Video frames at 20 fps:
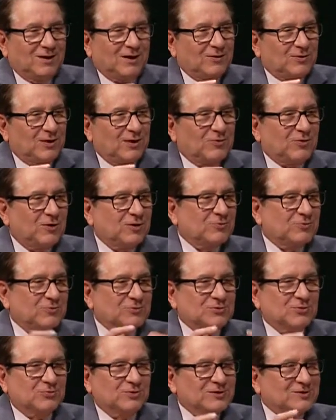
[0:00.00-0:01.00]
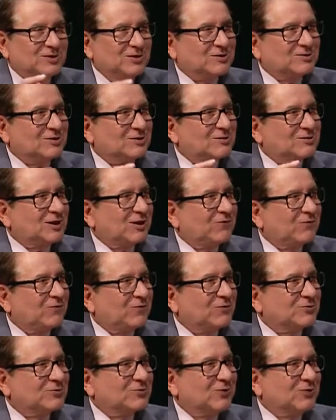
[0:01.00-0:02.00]
I think there's a resistance at
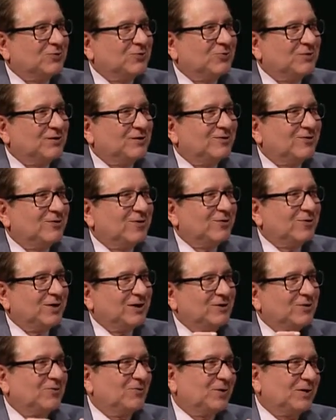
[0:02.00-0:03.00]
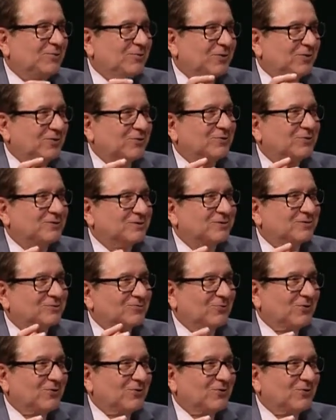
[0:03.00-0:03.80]
first to go into them. I know my mother wasn't